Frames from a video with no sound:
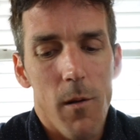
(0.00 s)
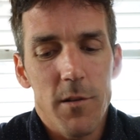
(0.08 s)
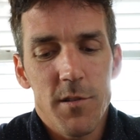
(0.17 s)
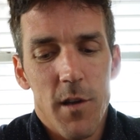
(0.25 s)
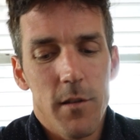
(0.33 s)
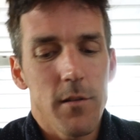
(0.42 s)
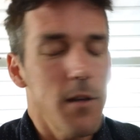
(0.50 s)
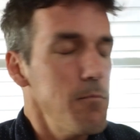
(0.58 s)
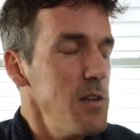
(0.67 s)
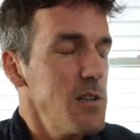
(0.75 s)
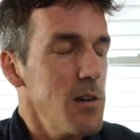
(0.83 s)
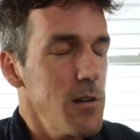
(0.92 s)
Son, let
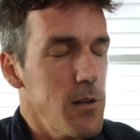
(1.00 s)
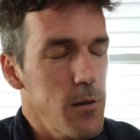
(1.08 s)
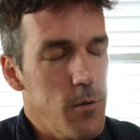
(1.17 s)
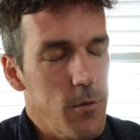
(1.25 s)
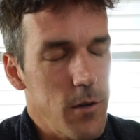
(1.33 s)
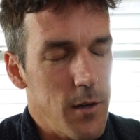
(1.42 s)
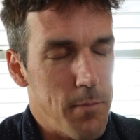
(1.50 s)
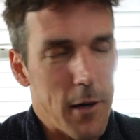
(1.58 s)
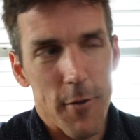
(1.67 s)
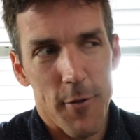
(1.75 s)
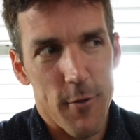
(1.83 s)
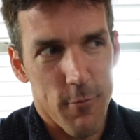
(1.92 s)
me tell you
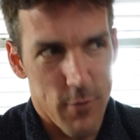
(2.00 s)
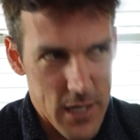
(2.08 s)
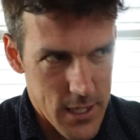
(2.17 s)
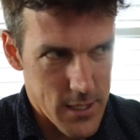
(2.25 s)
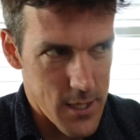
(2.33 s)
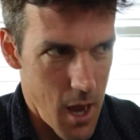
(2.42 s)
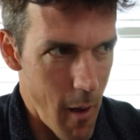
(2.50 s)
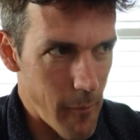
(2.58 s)
about the Riz.